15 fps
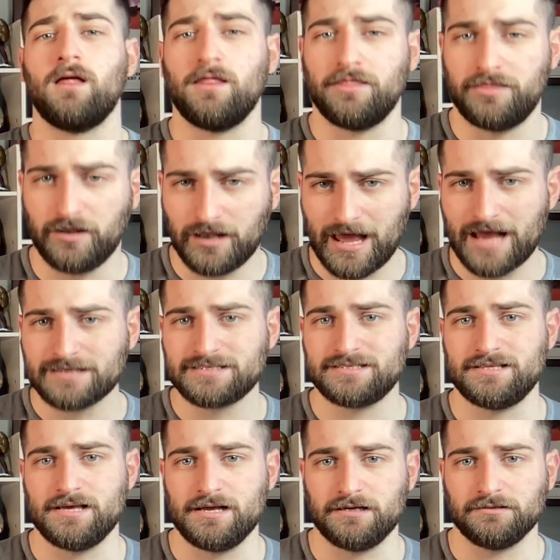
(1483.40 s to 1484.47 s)
The last
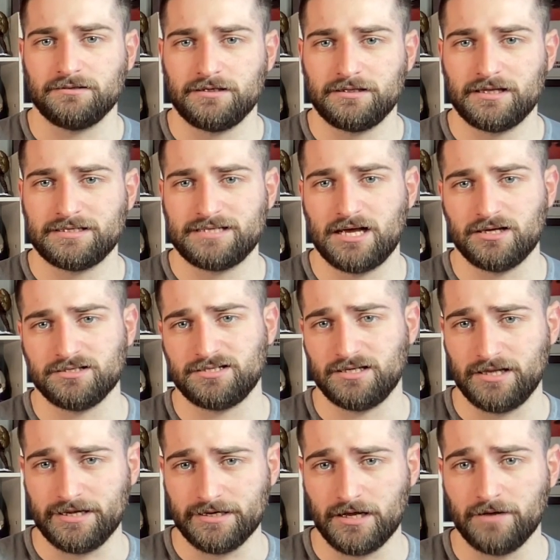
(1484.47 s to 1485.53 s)
thing Leela tells
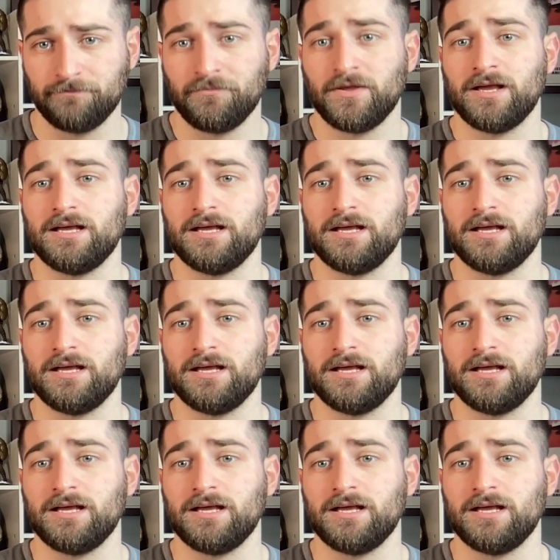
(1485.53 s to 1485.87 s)
Elena